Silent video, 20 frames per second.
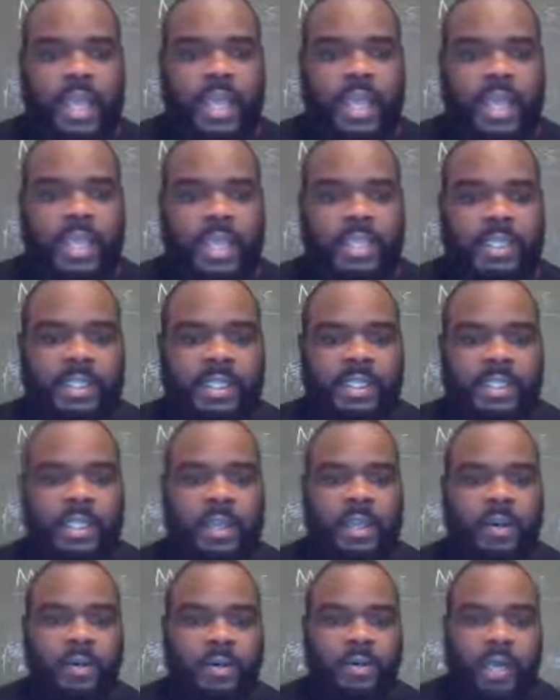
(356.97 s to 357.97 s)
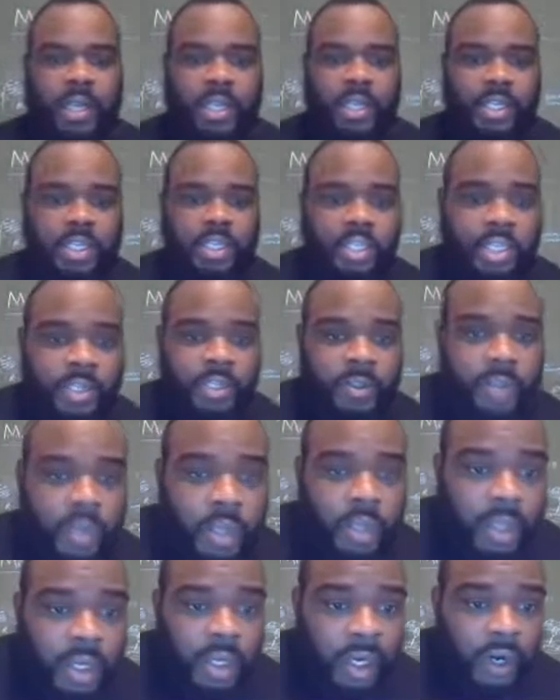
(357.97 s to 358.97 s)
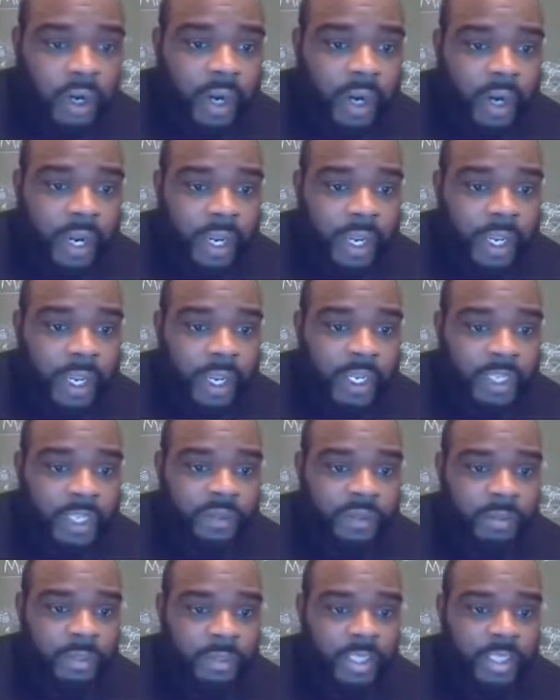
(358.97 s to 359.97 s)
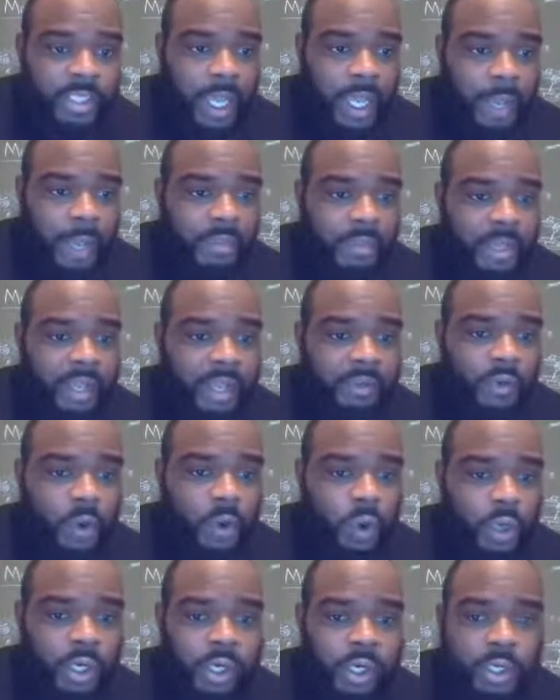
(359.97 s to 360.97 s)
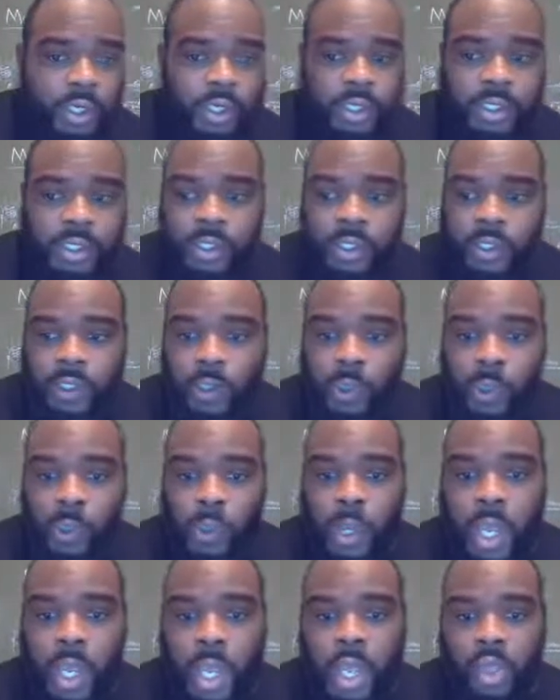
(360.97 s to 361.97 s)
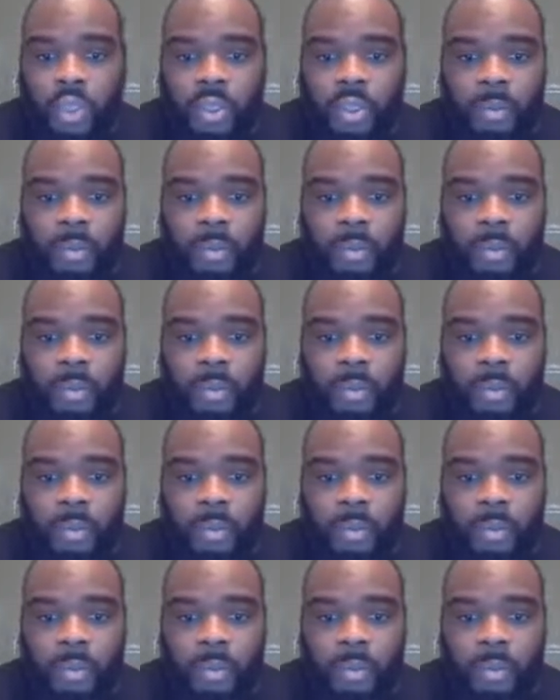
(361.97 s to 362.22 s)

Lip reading: is the cell range. All right, and that's from the top left corner to the